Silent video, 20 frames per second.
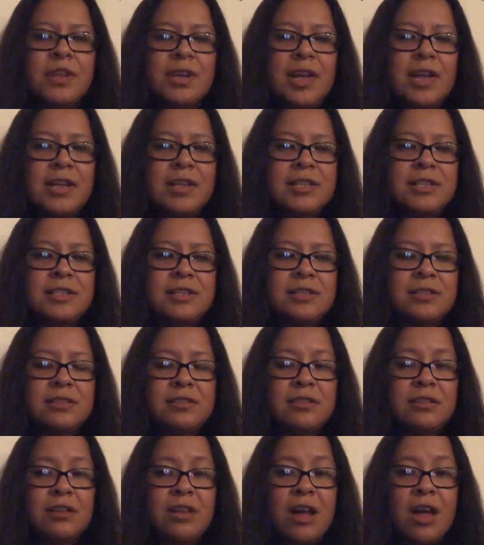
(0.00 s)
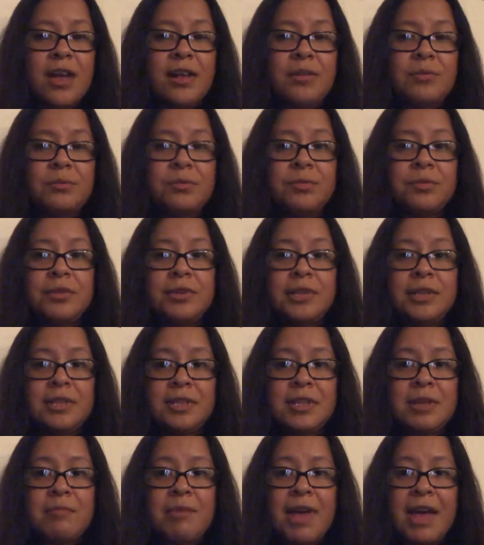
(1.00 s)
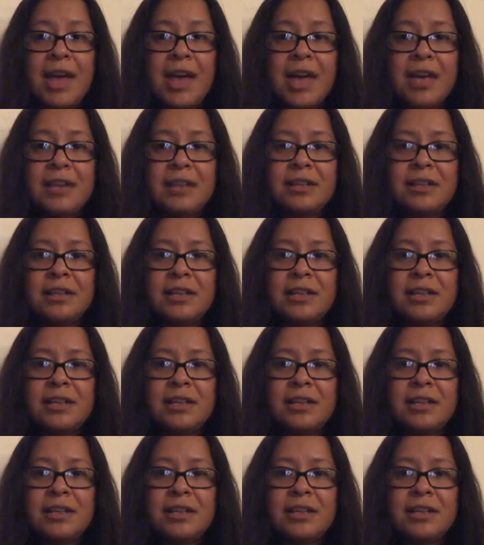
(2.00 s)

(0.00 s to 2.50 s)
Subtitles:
And it's gotten really bad,